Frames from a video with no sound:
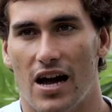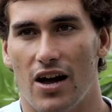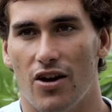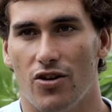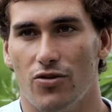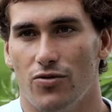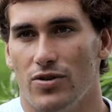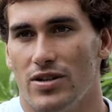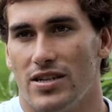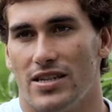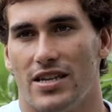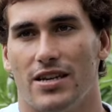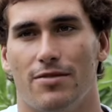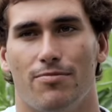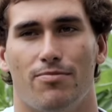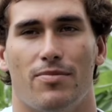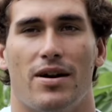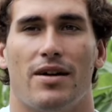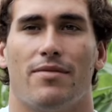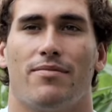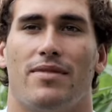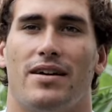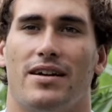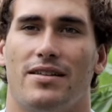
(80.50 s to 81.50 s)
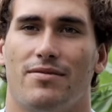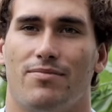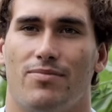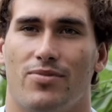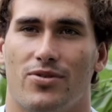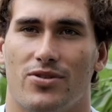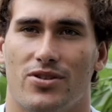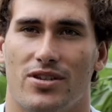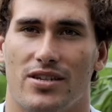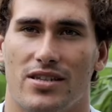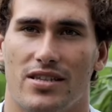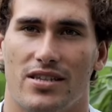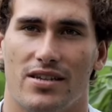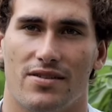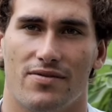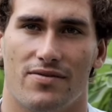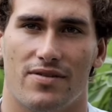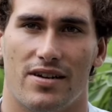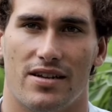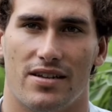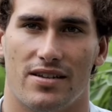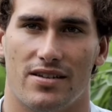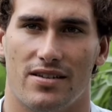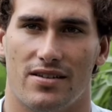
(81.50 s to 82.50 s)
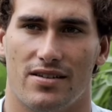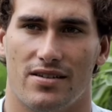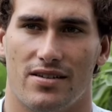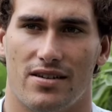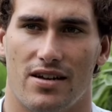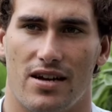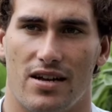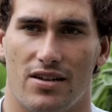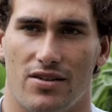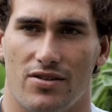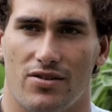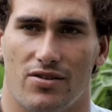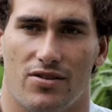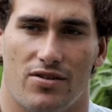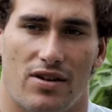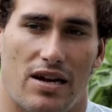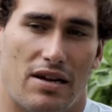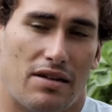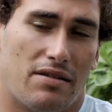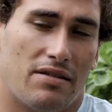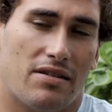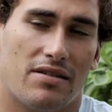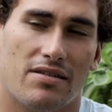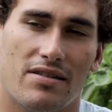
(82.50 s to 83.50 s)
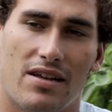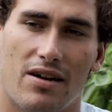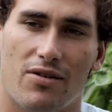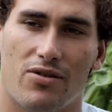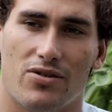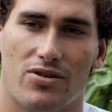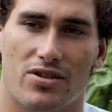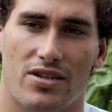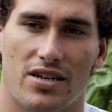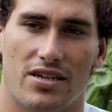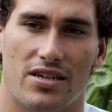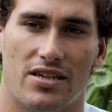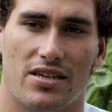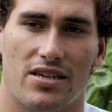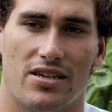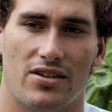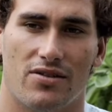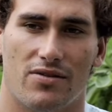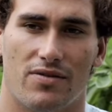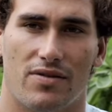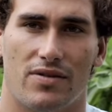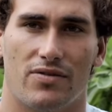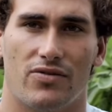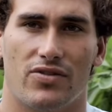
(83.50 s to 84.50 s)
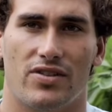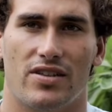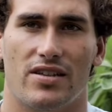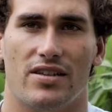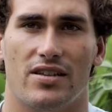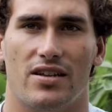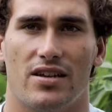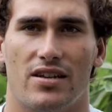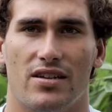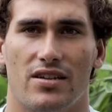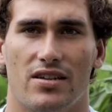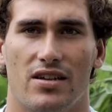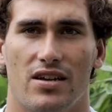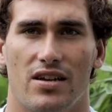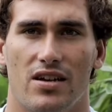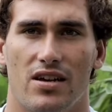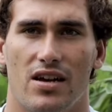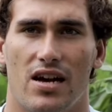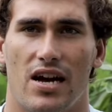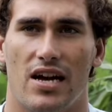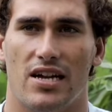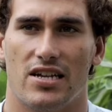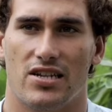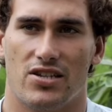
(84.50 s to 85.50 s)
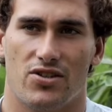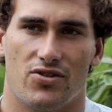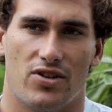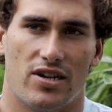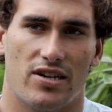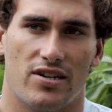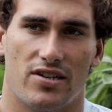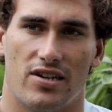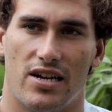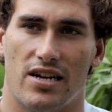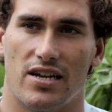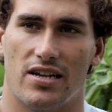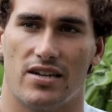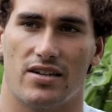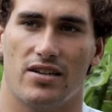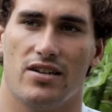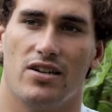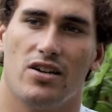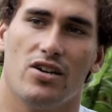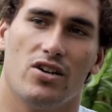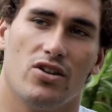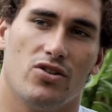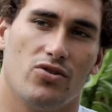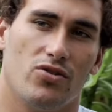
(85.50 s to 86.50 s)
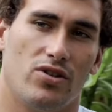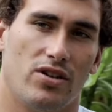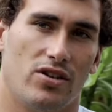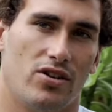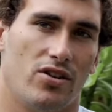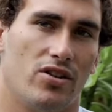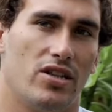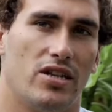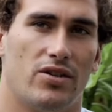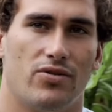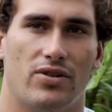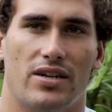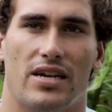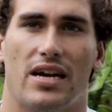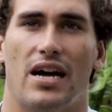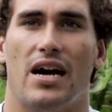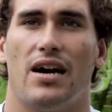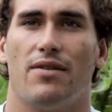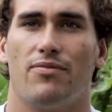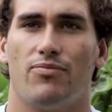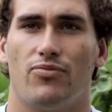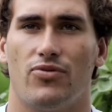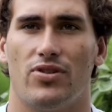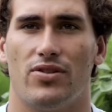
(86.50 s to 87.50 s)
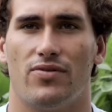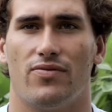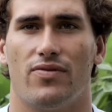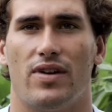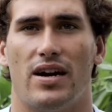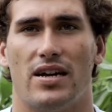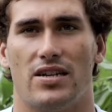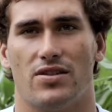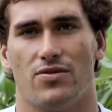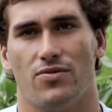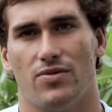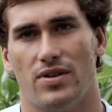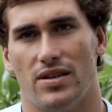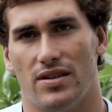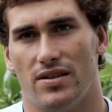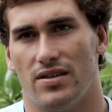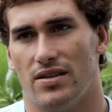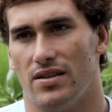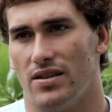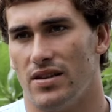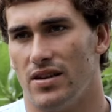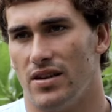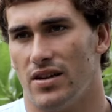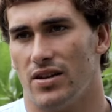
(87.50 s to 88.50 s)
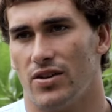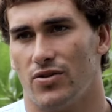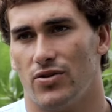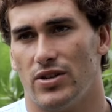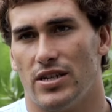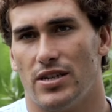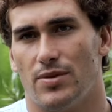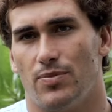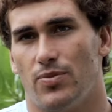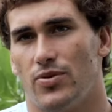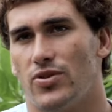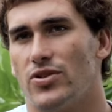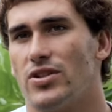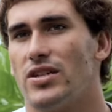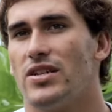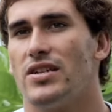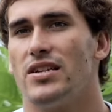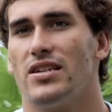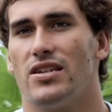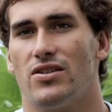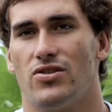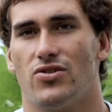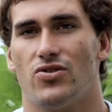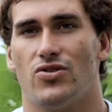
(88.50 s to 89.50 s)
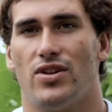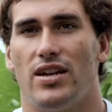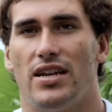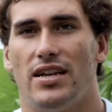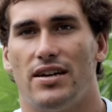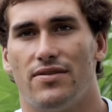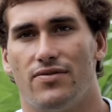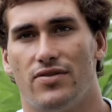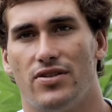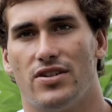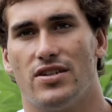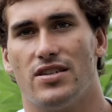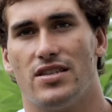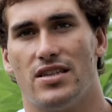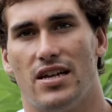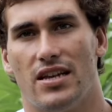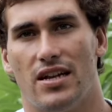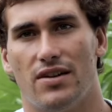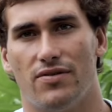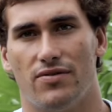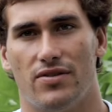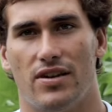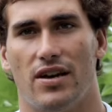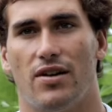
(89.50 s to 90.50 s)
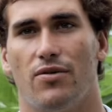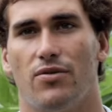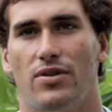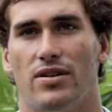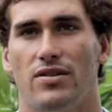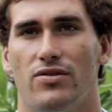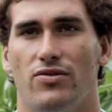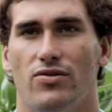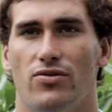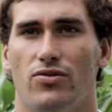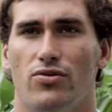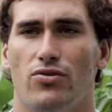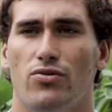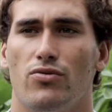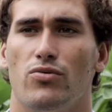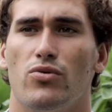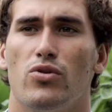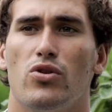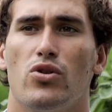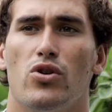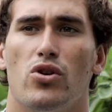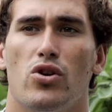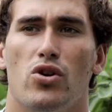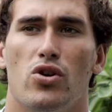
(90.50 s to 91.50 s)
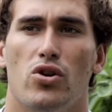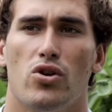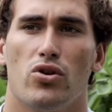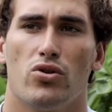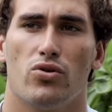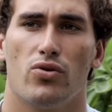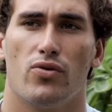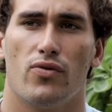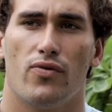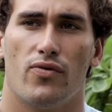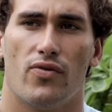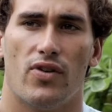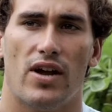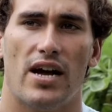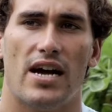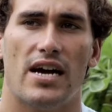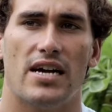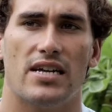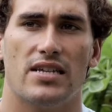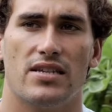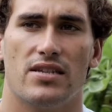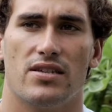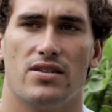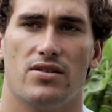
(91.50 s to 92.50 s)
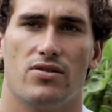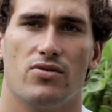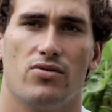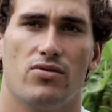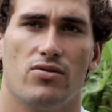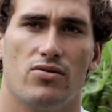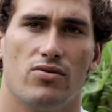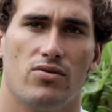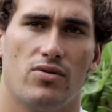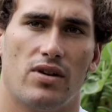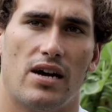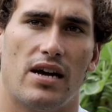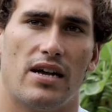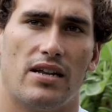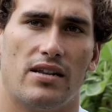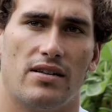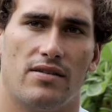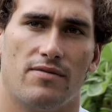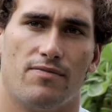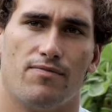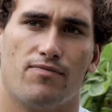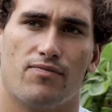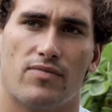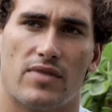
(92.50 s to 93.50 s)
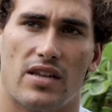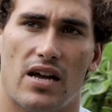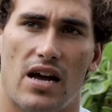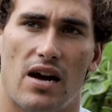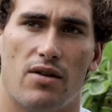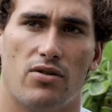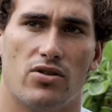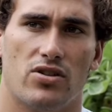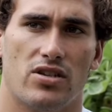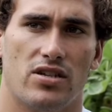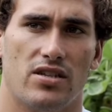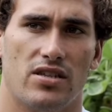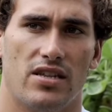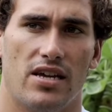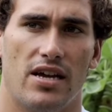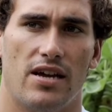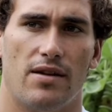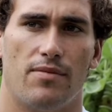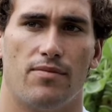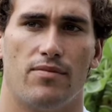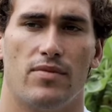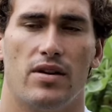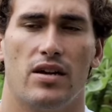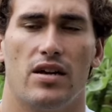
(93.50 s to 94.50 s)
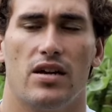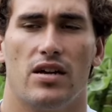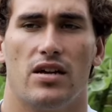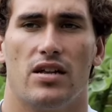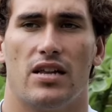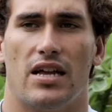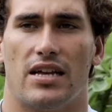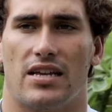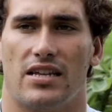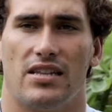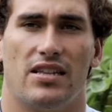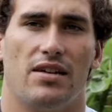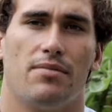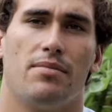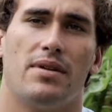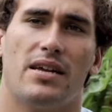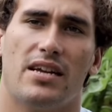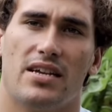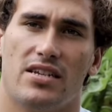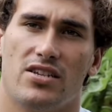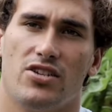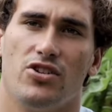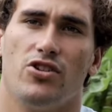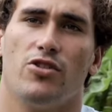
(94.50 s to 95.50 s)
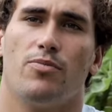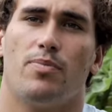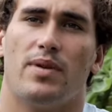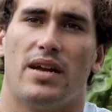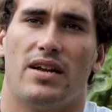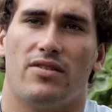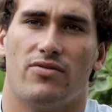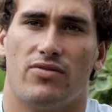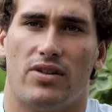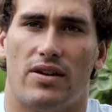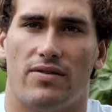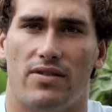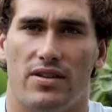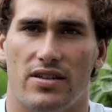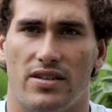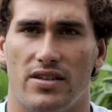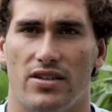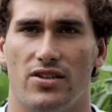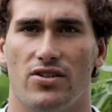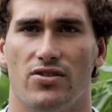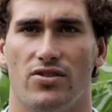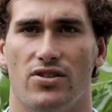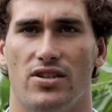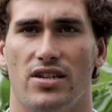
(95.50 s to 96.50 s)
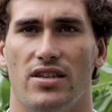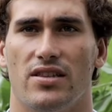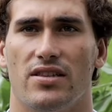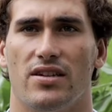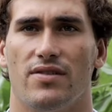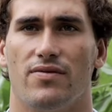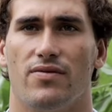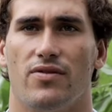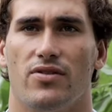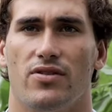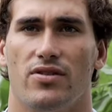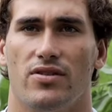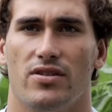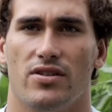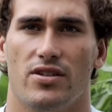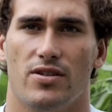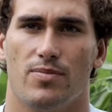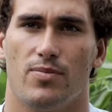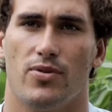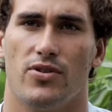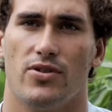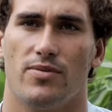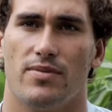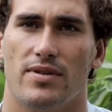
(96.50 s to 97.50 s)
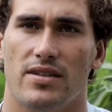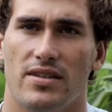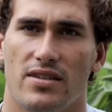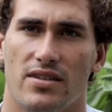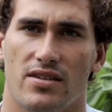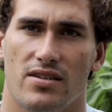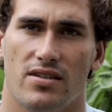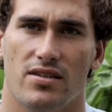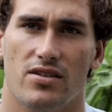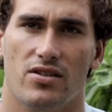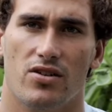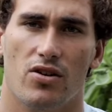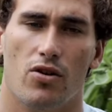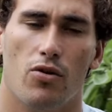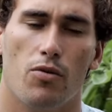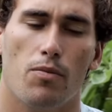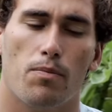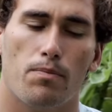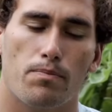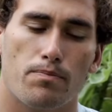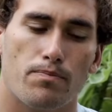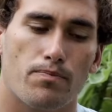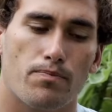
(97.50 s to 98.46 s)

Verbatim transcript: always keep my mind positive, and you know, I think that was the key of everything, and I just tried like doing all the rehab pretty fast with Chris Prosser in Australia first, and after I went to France, and I was in the biggest European rehabilitation center for sportsmen. So